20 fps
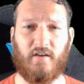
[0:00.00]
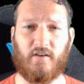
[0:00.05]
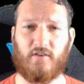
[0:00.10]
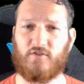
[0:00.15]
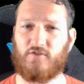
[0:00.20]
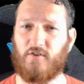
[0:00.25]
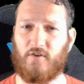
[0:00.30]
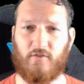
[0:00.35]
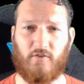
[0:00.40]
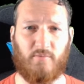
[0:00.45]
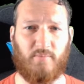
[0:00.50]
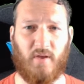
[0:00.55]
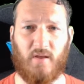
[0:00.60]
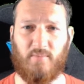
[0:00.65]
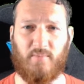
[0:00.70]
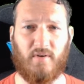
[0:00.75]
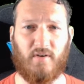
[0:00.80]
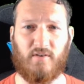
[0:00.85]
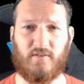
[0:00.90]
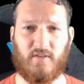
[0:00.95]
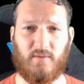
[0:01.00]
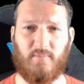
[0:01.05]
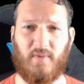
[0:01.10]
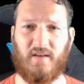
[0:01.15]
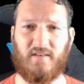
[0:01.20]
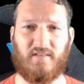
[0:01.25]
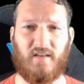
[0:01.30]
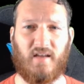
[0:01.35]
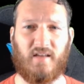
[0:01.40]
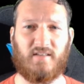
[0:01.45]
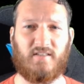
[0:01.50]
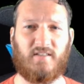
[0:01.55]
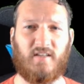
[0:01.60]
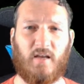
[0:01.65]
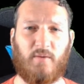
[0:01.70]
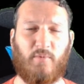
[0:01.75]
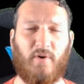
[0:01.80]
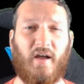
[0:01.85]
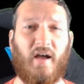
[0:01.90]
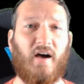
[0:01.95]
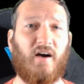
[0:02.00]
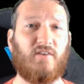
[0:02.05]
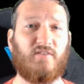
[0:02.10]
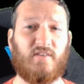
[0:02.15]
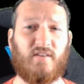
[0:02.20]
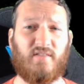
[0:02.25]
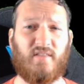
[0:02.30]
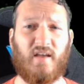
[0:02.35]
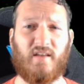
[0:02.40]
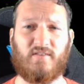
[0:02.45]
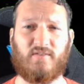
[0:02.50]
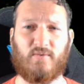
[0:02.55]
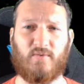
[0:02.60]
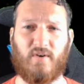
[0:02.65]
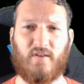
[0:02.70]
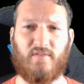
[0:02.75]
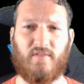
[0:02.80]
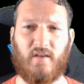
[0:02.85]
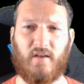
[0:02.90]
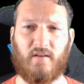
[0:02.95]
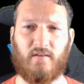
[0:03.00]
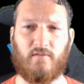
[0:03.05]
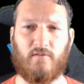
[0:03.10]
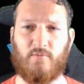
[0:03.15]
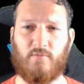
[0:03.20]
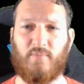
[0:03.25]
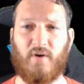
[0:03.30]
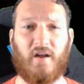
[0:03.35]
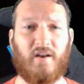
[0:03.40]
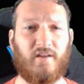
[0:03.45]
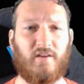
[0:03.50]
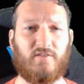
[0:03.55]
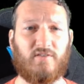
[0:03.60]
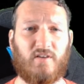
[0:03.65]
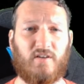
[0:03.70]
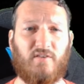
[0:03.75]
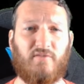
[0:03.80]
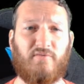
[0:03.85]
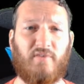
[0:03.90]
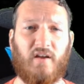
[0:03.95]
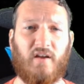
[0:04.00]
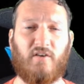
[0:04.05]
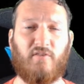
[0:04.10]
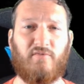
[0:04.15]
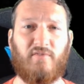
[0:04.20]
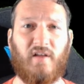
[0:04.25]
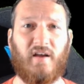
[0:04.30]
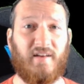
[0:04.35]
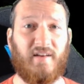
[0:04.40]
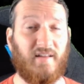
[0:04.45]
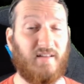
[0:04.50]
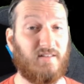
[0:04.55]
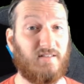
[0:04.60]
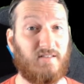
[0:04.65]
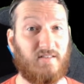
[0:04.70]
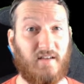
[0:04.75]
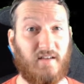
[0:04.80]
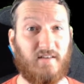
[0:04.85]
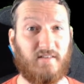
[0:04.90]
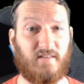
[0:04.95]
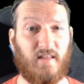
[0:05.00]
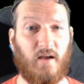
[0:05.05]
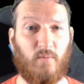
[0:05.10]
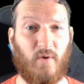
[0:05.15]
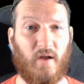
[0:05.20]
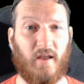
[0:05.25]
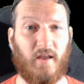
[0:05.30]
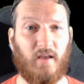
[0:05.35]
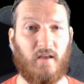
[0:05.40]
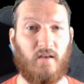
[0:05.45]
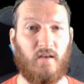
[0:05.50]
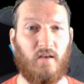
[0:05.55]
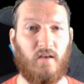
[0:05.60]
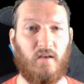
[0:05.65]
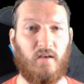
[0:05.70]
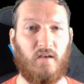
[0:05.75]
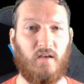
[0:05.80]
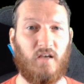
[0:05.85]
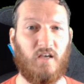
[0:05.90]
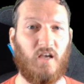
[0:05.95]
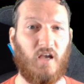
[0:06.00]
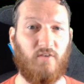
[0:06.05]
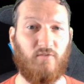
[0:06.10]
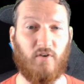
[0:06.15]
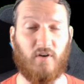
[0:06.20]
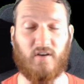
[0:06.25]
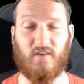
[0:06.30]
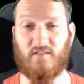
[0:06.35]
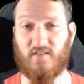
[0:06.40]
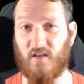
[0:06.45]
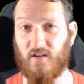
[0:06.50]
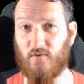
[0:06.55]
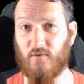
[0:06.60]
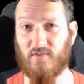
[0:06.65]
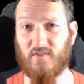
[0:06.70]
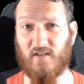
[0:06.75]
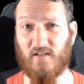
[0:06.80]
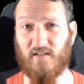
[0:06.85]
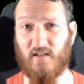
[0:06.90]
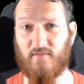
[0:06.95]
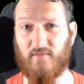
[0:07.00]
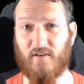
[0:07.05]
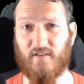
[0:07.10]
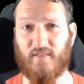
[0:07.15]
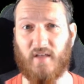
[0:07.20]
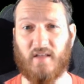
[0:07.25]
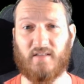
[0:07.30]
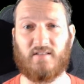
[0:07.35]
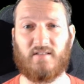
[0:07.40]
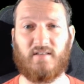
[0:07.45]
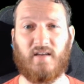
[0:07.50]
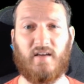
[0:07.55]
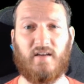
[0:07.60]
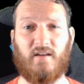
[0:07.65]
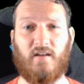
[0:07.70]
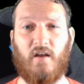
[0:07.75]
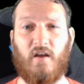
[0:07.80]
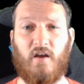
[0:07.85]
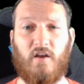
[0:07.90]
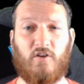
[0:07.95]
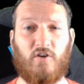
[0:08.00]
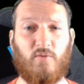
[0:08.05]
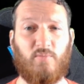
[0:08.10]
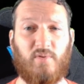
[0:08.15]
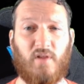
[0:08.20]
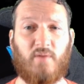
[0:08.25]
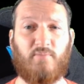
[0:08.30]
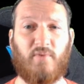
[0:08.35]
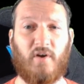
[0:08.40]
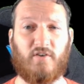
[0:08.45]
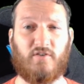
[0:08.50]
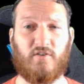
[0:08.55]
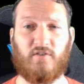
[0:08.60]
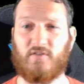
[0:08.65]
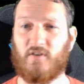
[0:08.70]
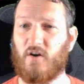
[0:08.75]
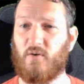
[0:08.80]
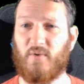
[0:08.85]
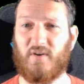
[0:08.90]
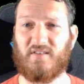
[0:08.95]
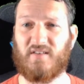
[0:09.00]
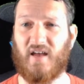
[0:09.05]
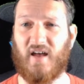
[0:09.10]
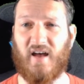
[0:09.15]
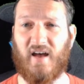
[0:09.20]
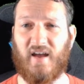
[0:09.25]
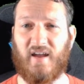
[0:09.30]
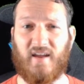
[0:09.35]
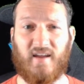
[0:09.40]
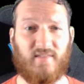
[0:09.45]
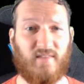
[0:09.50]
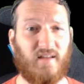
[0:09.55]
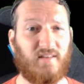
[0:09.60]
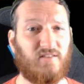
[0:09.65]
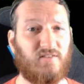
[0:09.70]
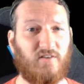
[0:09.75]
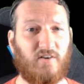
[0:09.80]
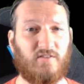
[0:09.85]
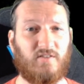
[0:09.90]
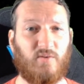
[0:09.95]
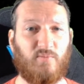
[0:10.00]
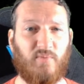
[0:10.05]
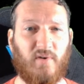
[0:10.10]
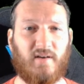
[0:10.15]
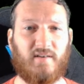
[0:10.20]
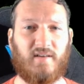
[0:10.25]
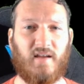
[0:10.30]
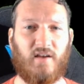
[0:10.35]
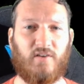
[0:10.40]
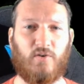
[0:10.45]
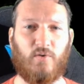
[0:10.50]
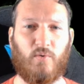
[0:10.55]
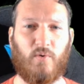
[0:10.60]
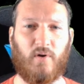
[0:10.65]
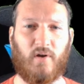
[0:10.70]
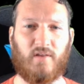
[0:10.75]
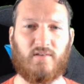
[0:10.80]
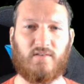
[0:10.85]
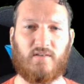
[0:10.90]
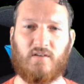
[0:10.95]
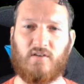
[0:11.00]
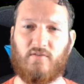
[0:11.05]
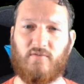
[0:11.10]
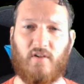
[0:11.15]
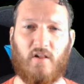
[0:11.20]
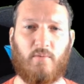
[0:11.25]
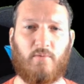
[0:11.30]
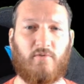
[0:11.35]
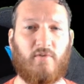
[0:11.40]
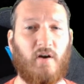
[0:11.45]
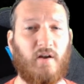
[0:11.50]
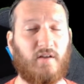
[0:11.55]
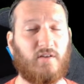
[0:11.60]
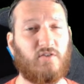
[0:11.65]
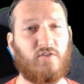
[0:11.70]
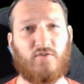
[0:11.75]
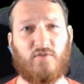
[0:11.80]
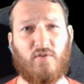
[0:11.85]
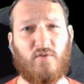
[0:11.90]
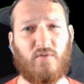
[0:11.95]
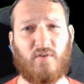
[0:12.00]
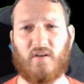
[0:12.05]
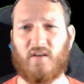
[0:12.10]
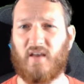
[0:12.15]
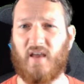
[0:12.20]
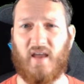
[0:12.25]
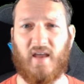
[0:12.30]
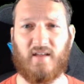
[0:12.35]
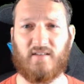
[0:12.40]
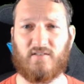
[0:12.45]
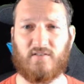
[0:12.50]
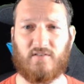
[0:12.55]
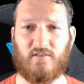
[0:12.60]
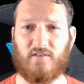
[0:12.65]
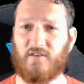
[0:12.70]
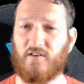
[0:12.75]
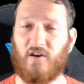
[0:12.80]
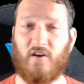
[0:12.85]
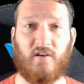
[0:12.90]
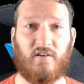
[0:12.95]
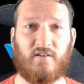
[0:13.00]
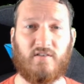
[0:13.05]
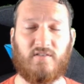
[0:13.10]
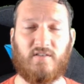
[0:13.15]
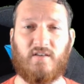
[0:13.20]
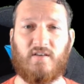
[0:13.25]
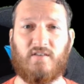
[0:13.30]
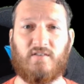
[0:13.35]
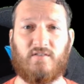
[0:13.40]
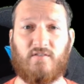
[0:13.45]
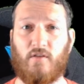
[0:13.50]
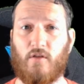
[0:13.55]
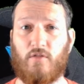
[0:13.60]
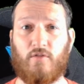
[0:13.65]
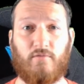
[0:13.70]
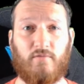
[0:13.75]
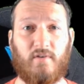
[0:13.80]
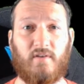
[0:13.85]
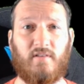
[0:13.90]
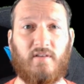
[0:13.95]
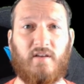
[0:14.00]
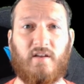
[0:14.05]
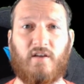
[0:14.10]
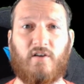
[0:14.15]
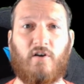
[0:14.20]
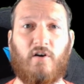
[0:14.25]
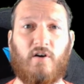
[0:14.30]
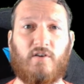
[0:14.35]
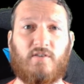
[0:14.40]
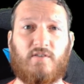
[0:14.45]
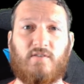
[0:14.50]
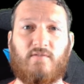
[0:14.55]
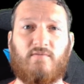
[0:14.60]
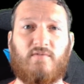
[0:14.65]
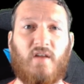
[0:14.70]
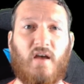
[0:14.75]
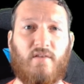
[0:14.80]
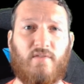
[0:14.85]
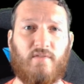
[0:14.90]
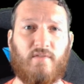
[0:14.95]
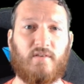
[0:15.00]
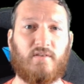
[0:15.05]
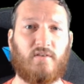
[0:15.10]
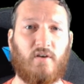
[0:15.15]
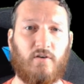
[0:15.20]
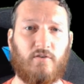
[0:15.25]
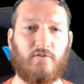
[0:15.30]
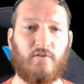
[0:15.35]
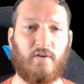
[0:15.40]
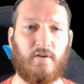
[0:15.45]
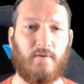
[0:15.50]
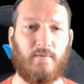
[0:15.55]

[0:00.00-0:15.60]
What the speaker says: struggle to pay bills and maintain stable housing, that sort of thing, your body goes into fight or flight and stays that way. If you're continuously living in that state, your blood pressure is always high, and that starts to break down your organs and develop chronic stroke, cancer, and heart disease, the 3 leading causes of death in this country.